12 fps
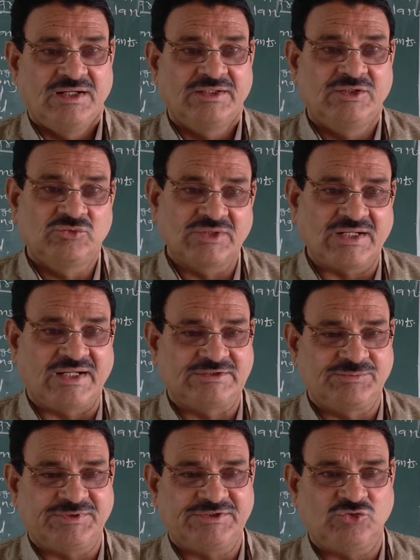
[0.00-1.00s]
Give the
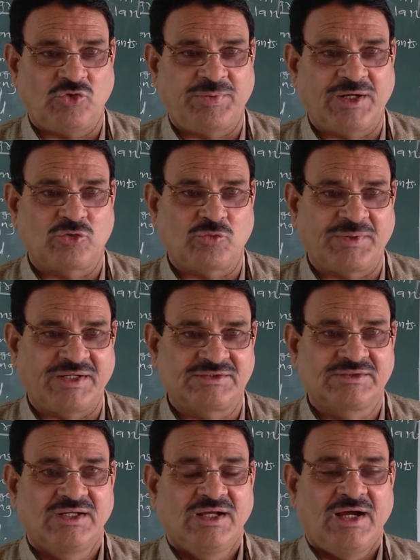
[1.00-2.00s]
classification of
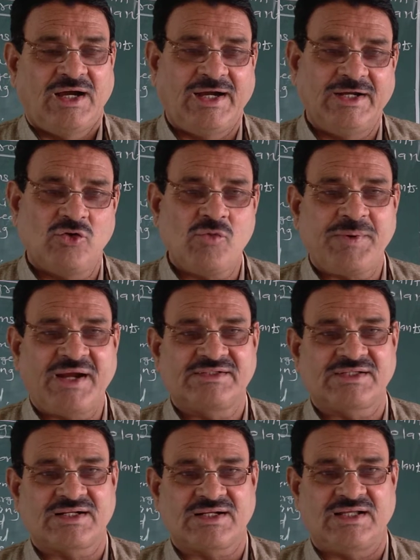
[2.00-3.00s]
hydrophytes. Hydrophytes
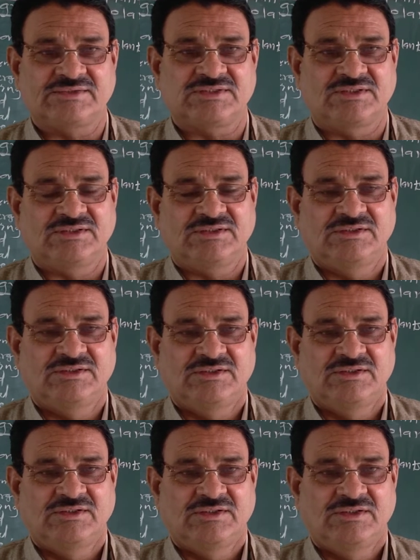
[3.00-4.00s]
are classed
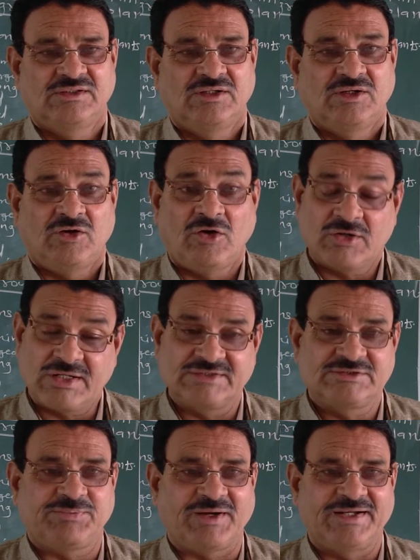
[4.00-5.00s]
or
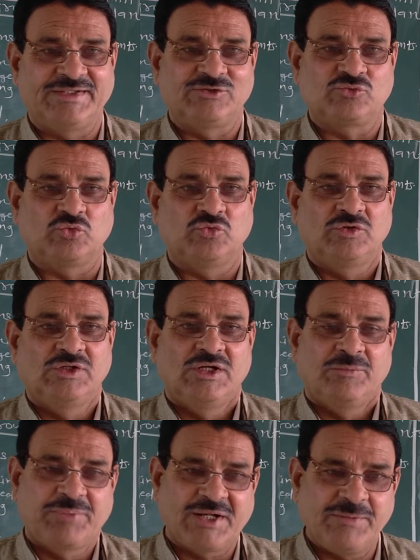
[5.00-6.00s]
classified
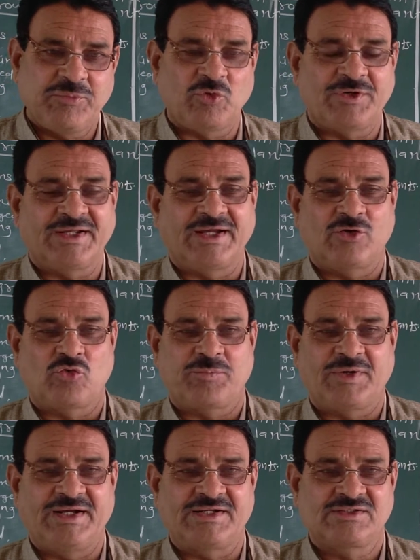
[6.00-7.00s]
into free floating
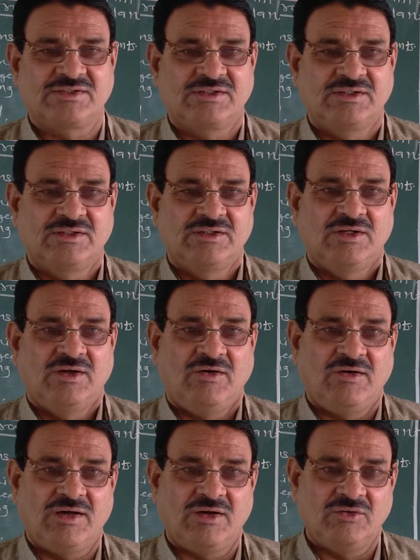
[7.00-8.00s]
hydrophytes,
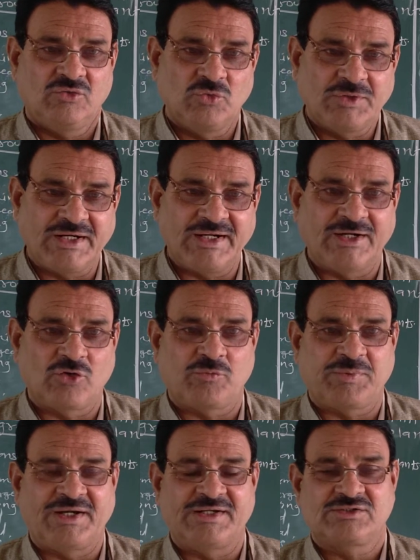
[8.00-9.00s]
or rooted
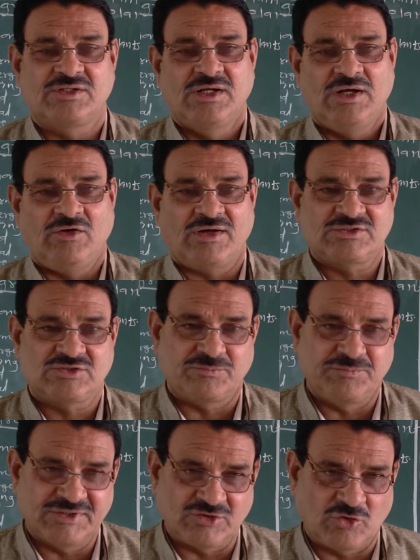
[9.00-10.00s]
hydrophytes, or
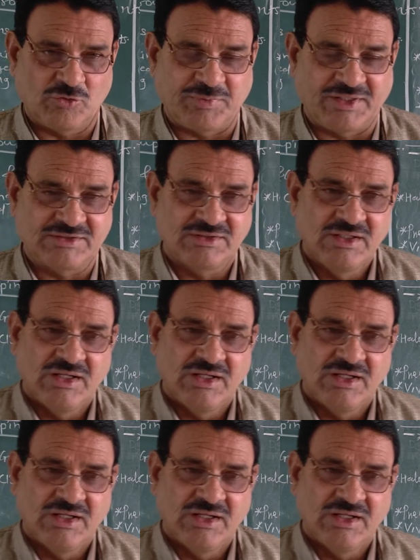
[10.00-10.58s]
submerged hydrophytes.